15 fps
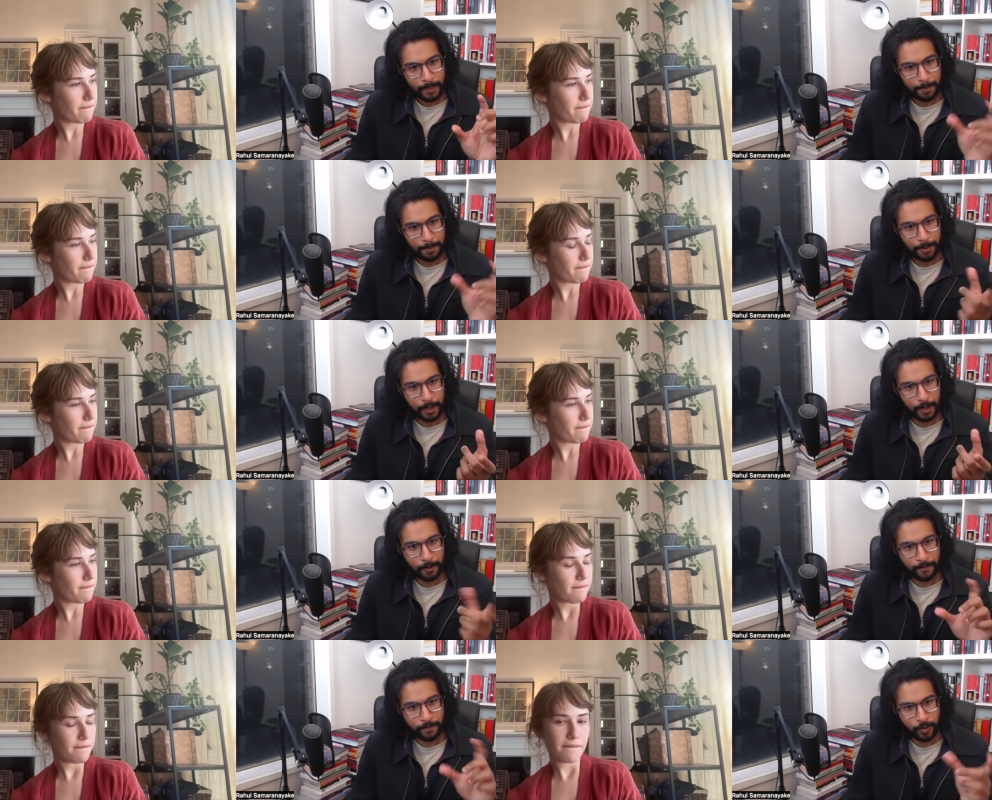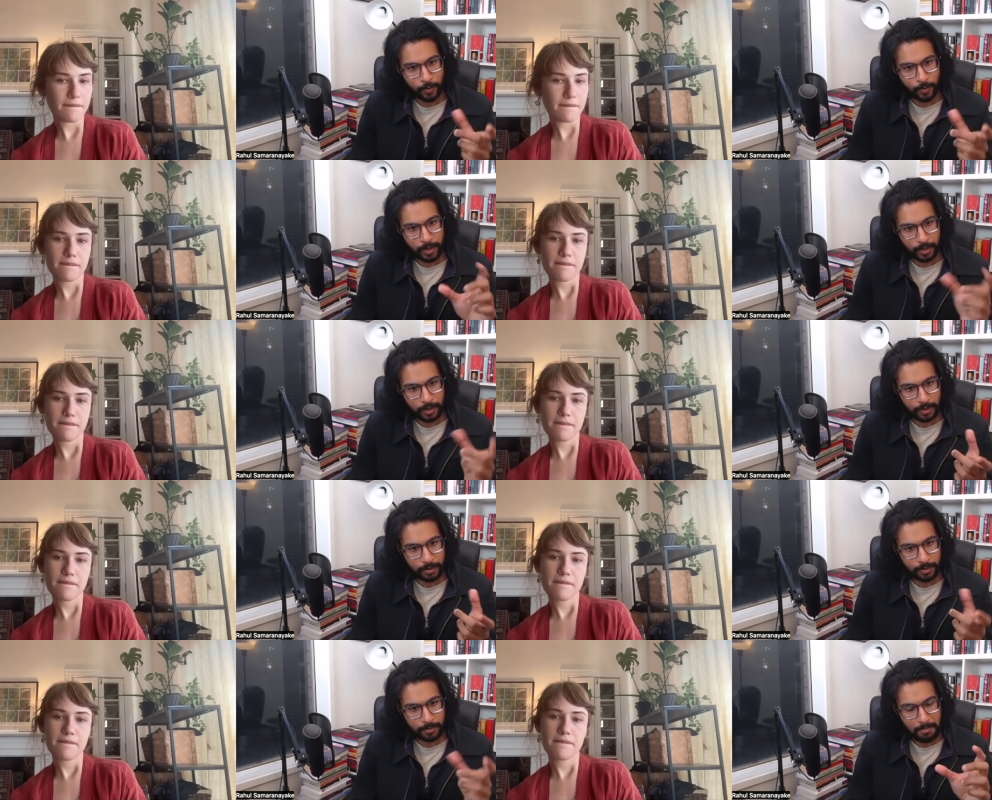Speaker 1: peer
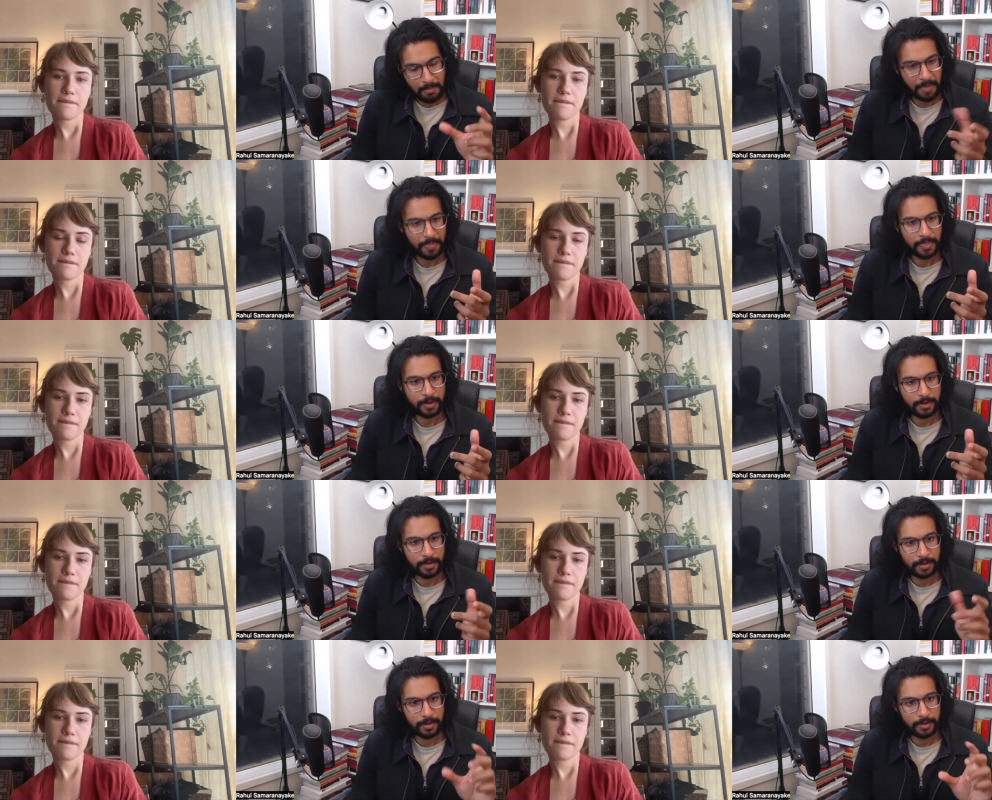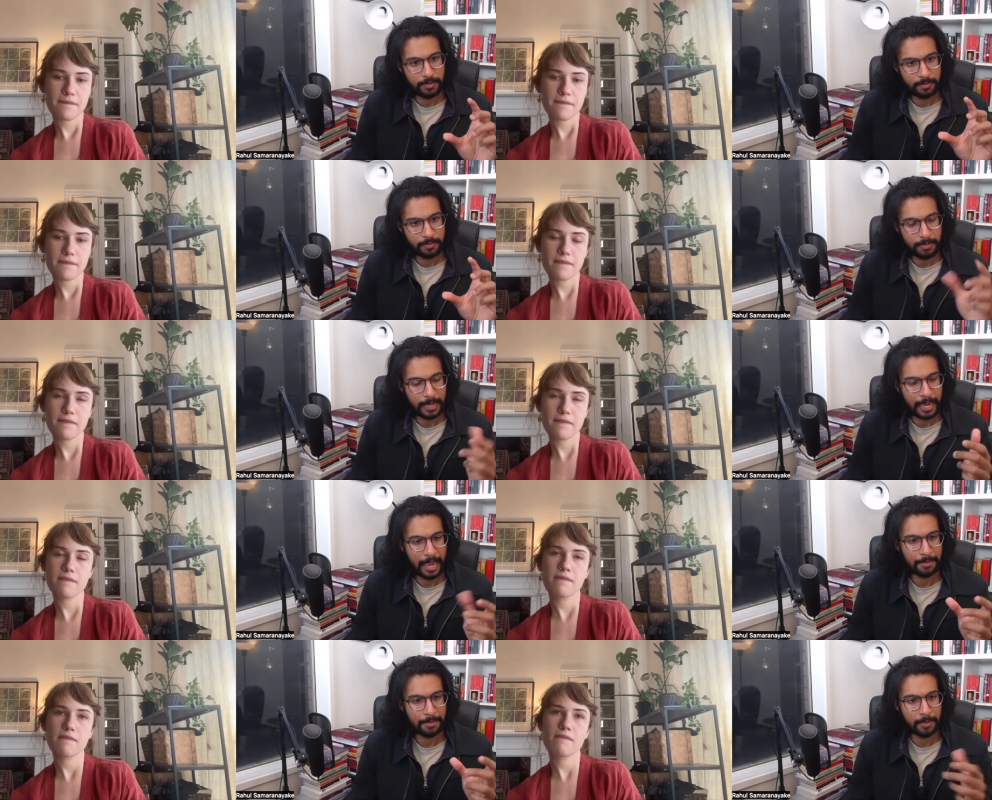reviewing method
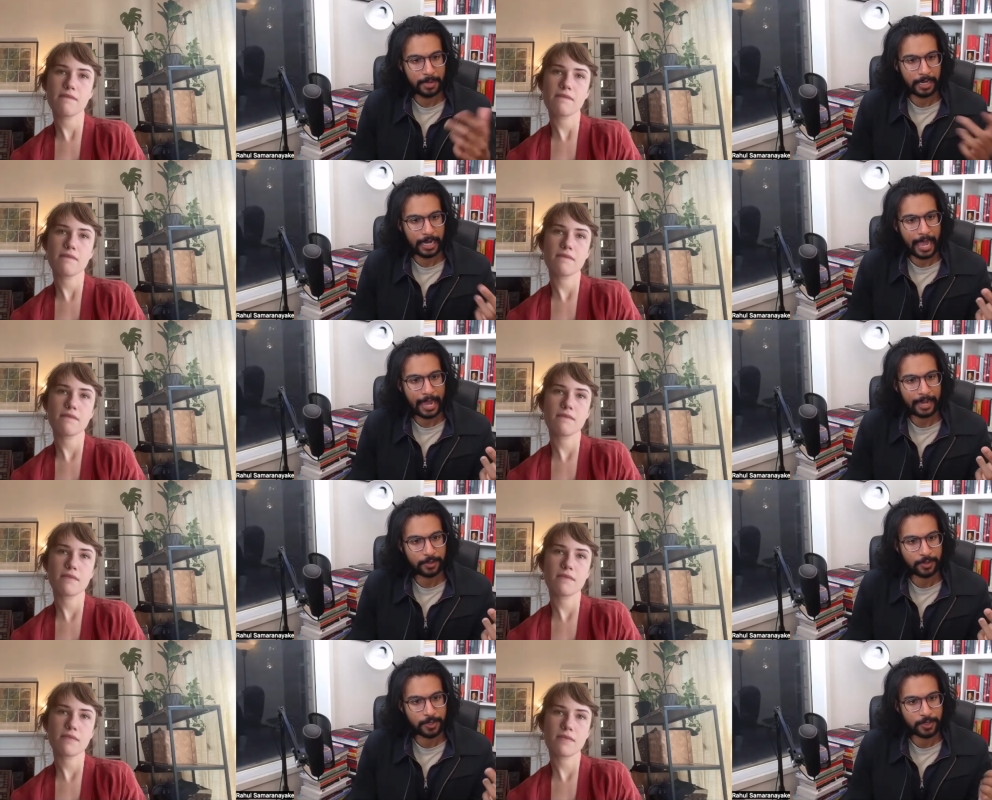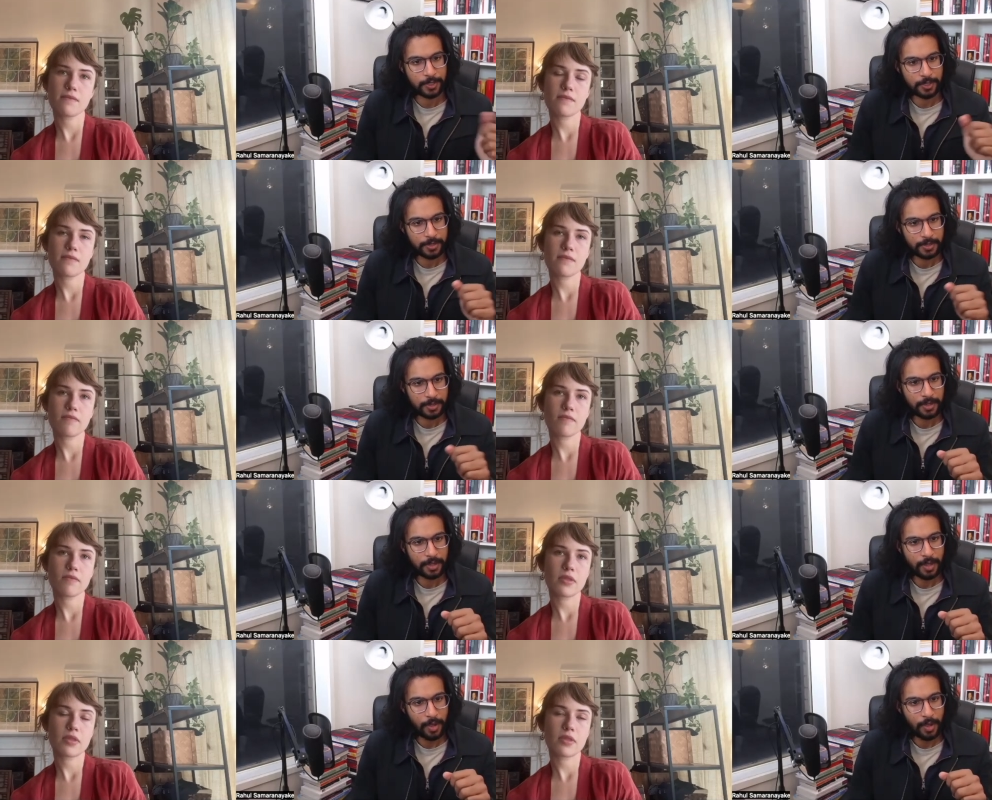became a bit lax
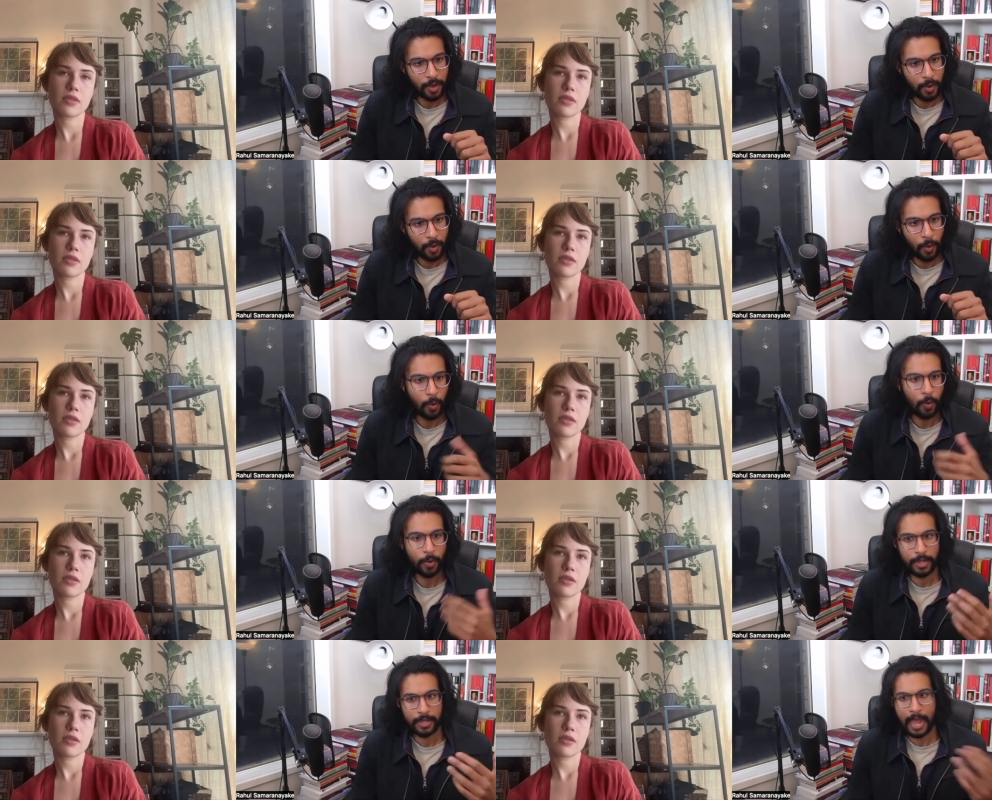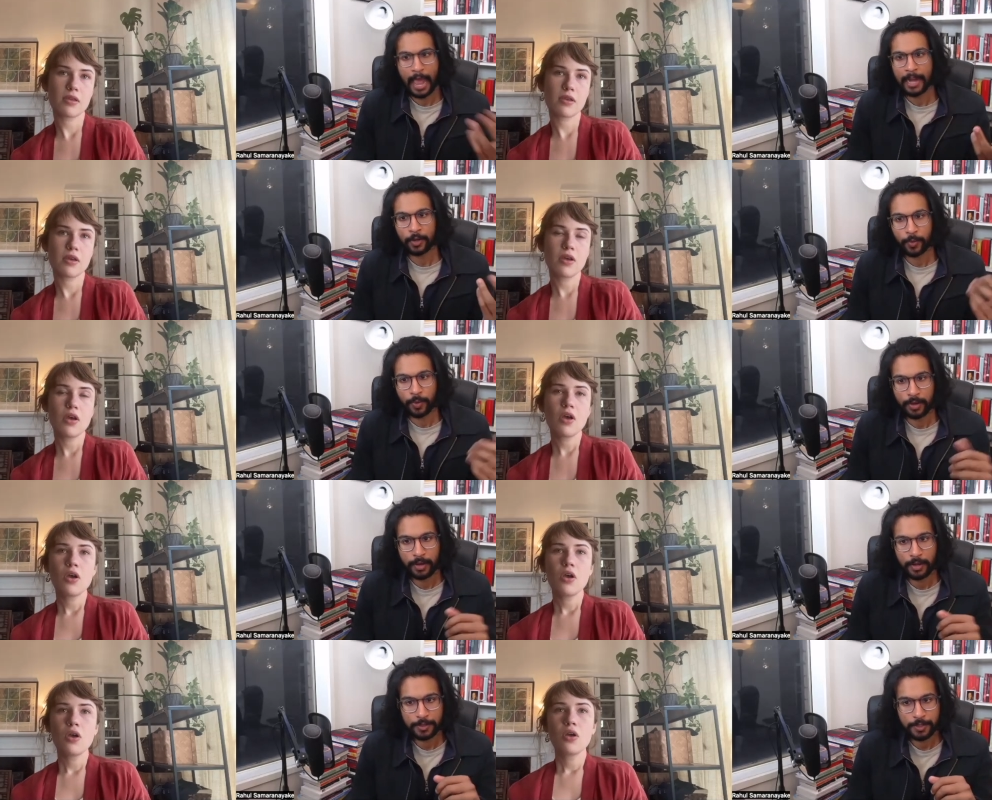or
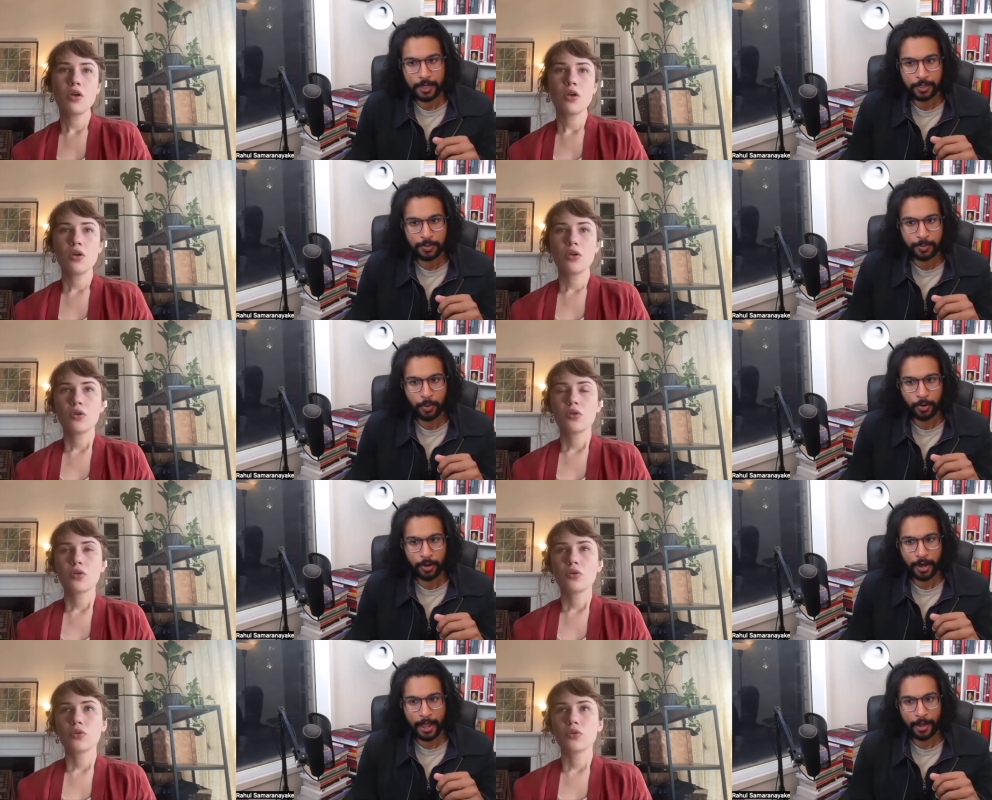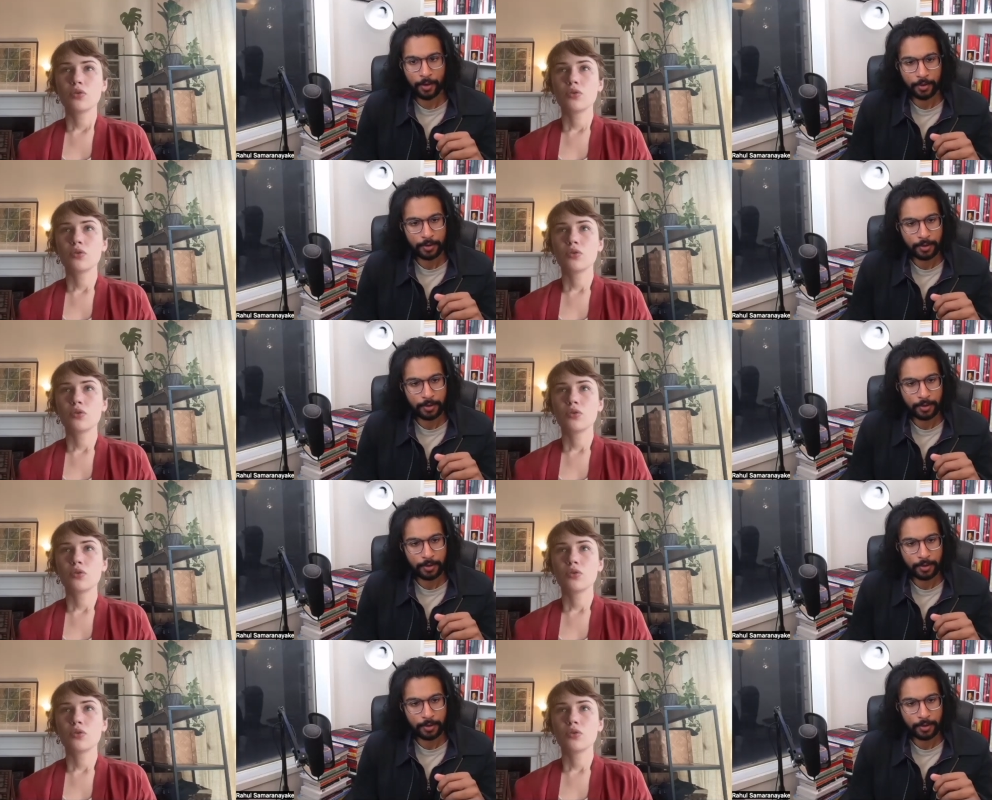inadequate, as you pointed out?